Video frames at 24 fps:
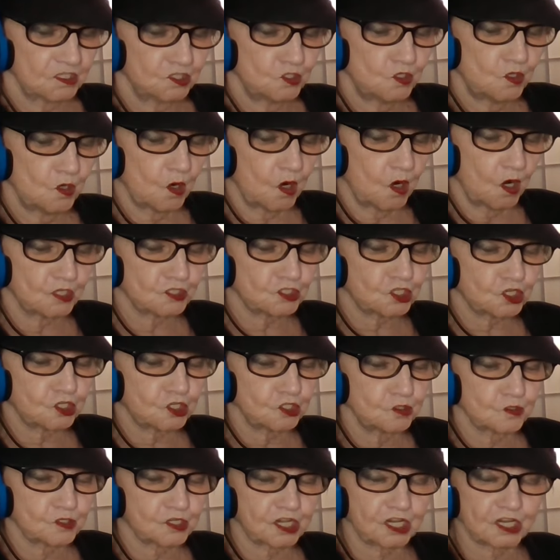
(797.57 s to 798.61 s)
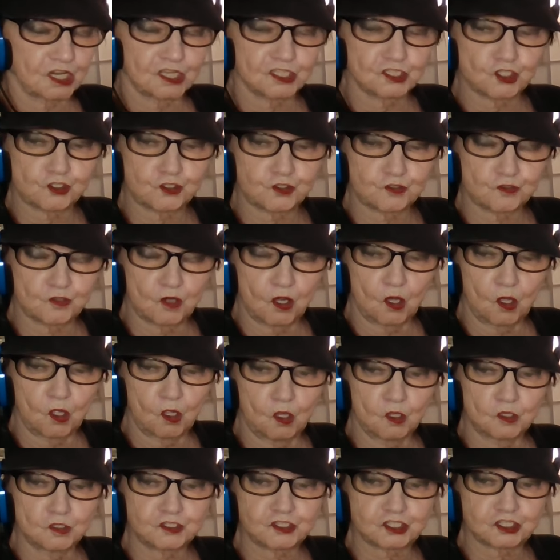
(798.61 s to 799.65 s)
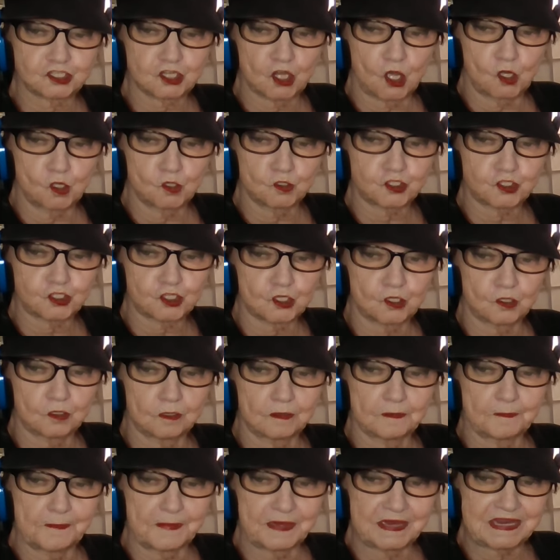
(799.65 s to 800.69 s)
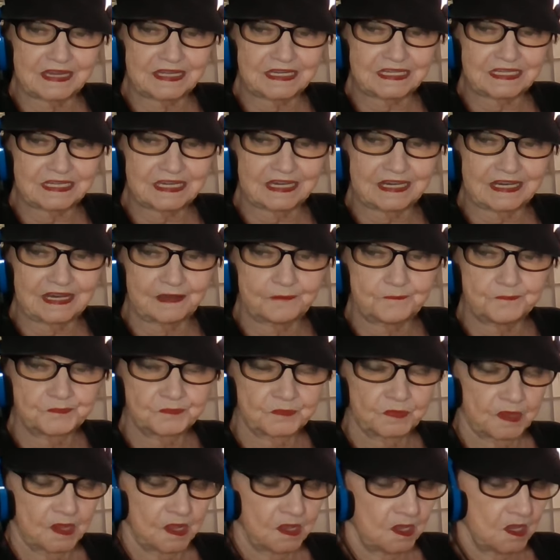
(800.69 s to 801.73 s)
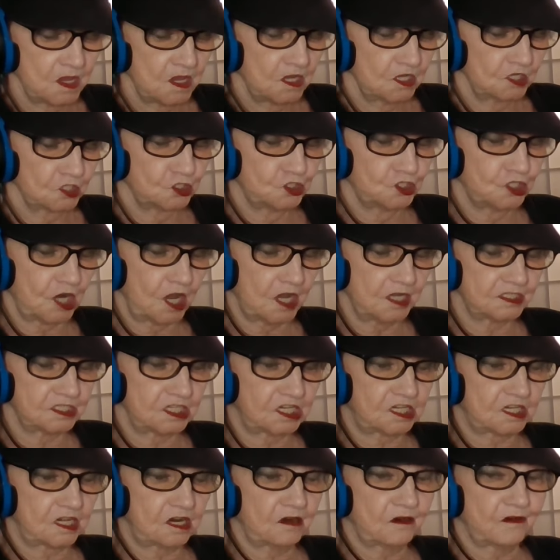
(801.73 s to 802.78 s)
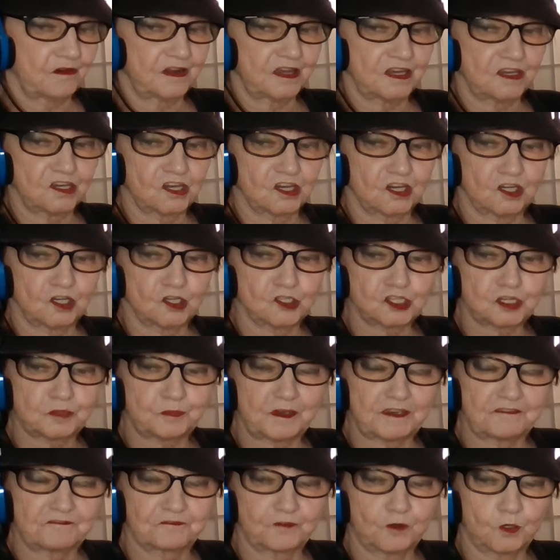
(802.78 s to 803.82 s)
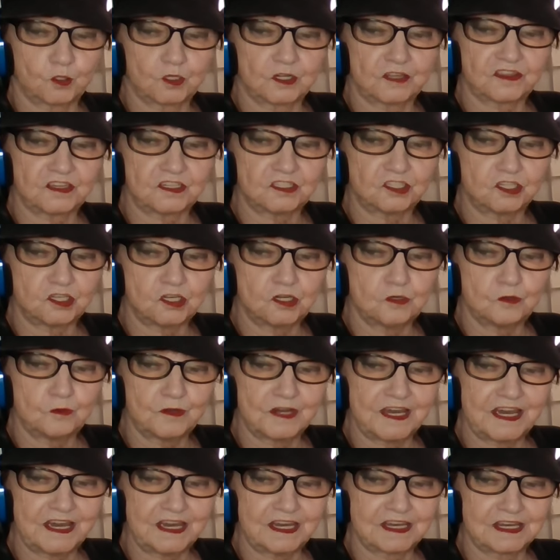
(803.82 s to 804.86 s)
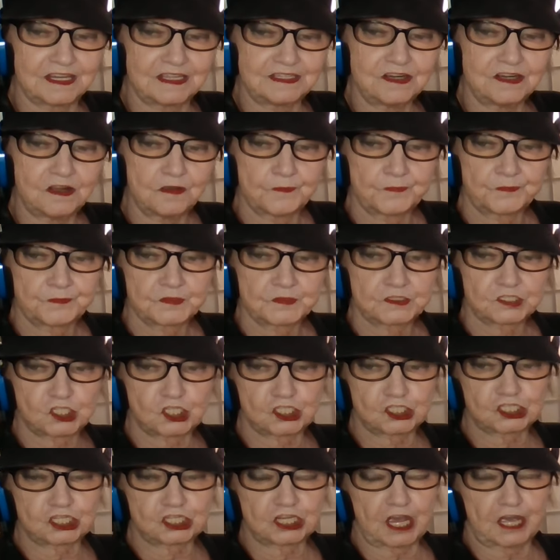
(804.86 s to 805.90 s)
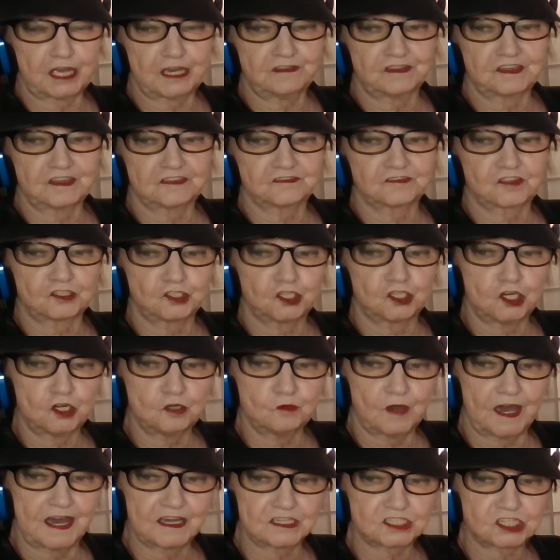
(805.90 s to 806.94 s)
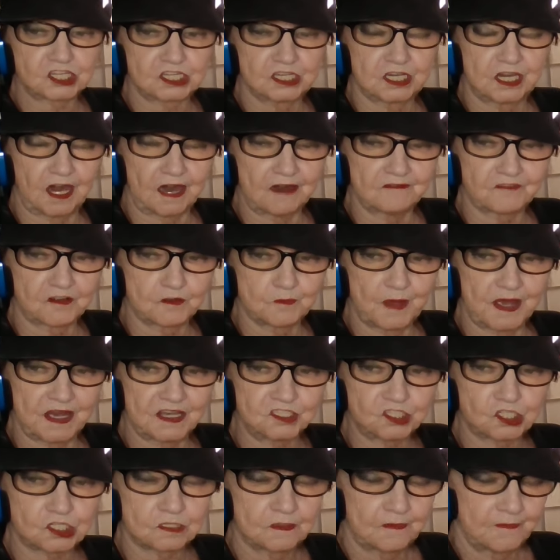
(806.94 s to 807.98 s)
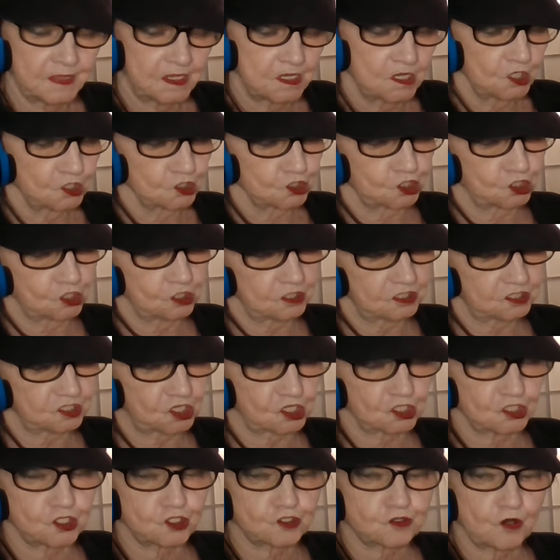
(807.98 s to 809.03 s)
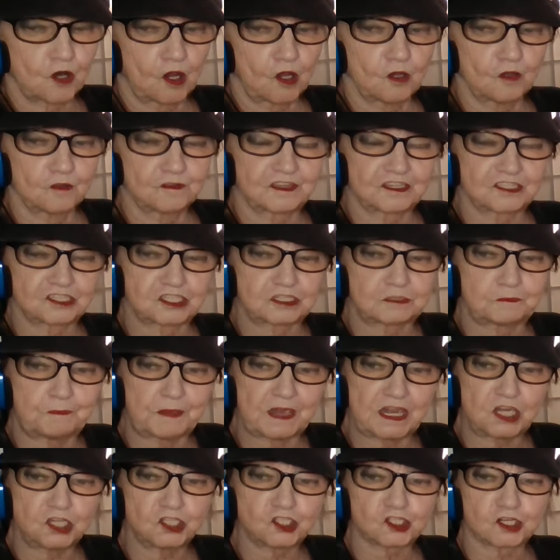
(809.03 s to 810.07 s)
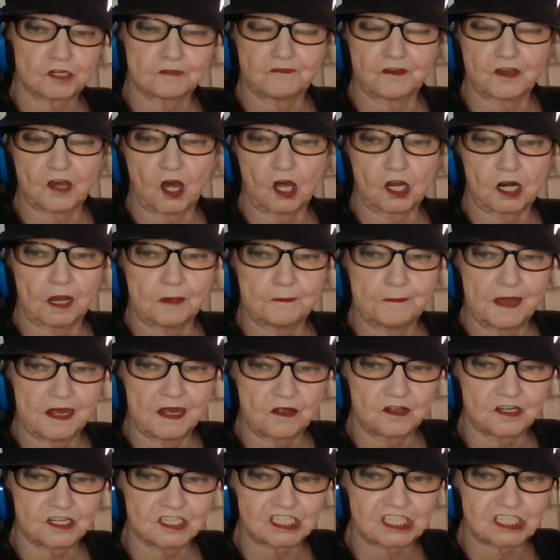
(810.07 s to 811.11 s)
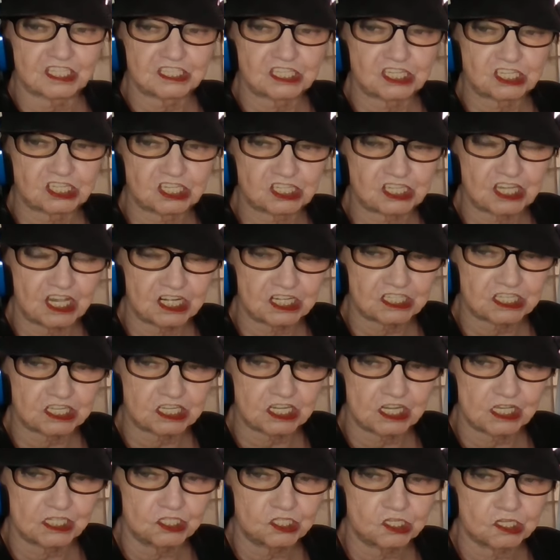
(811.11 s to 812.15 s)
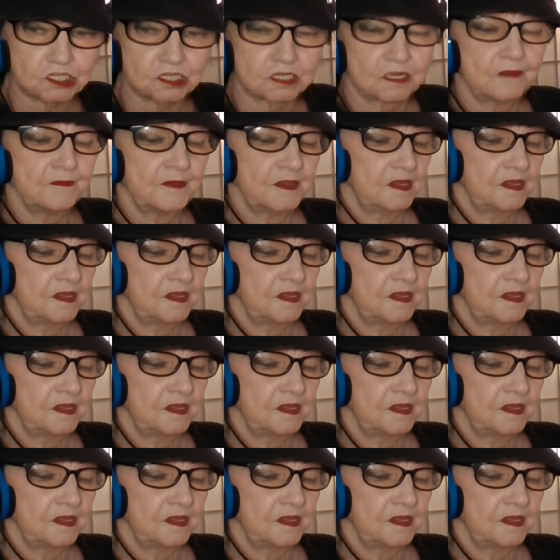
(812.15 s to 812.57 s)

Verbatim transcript: nor to control social media. John Kerry goes before the UN to say that the U.S. government should control the speech of all American citizens